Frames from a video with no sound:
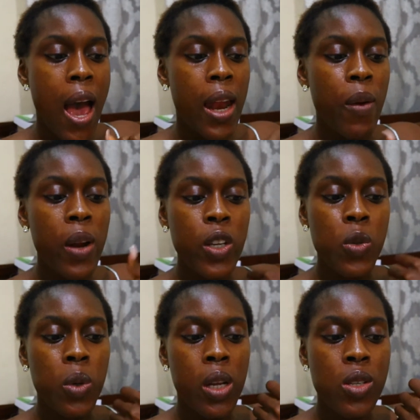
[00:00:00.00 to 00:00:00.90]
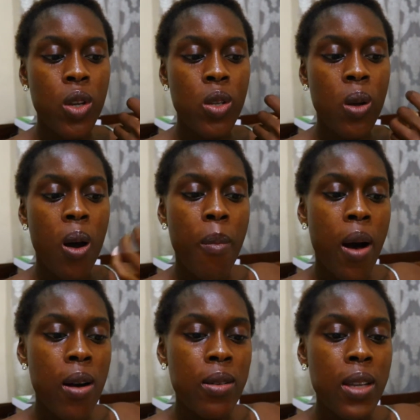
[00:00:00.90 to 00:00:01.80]
And I really just wanted to just come
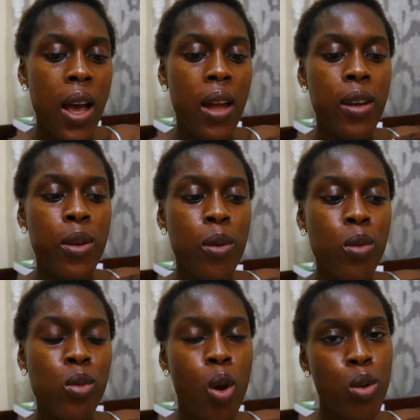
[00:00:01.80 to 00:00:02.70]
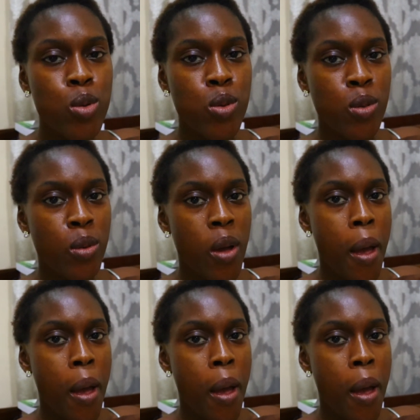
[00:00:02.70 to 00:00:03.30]
out and, you know, talk to